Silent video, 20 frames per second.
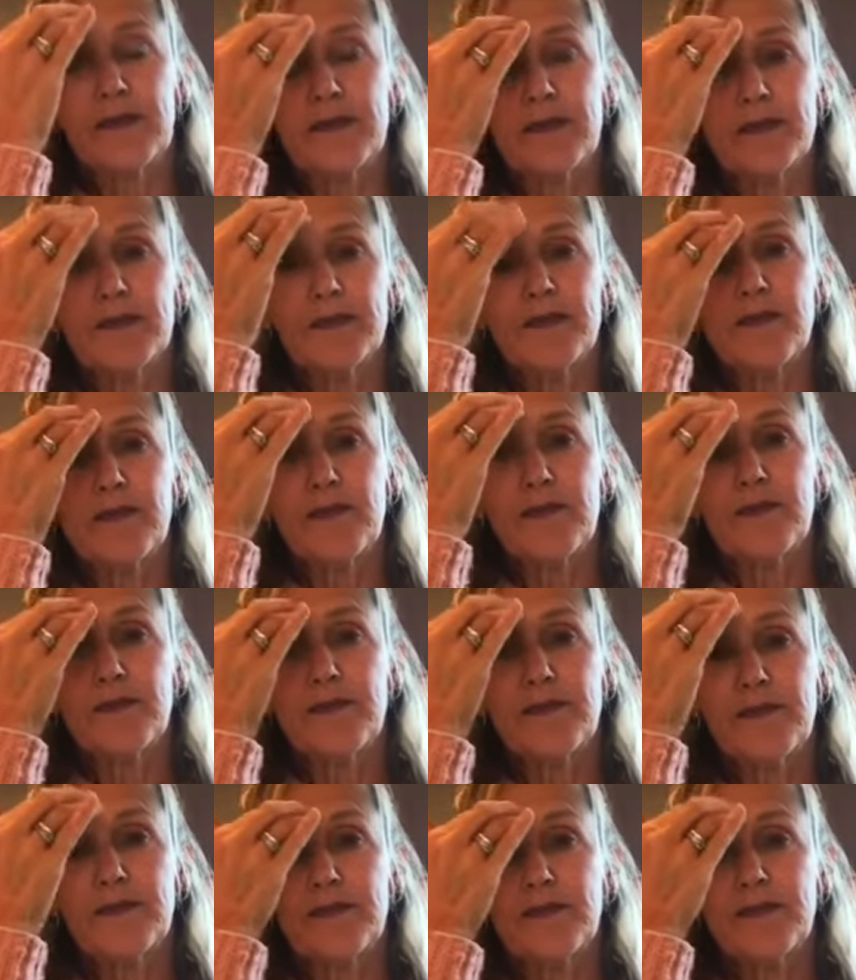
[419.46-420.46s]

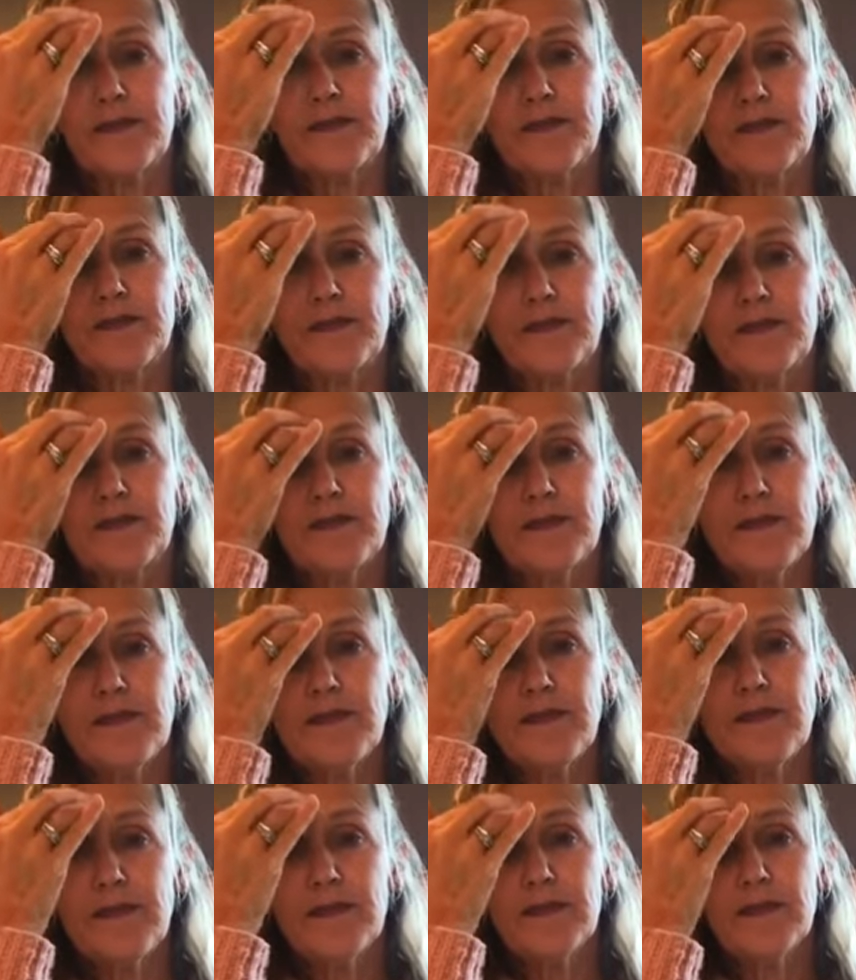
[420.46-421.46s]

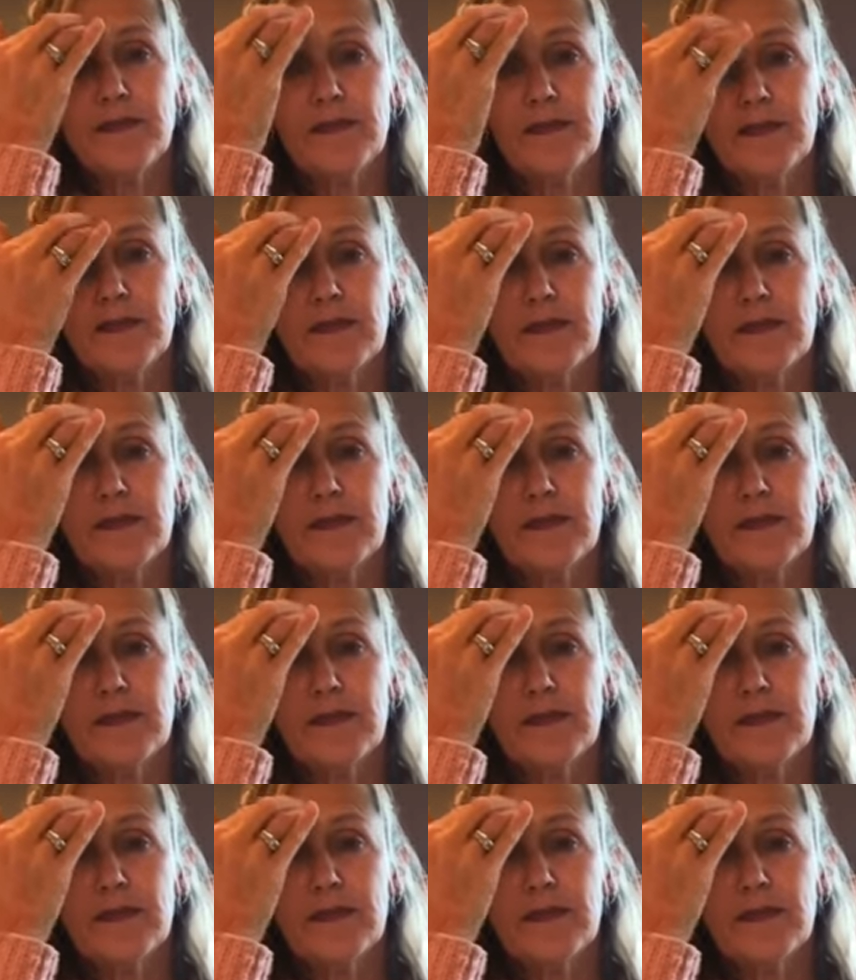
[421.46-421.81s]
(silence)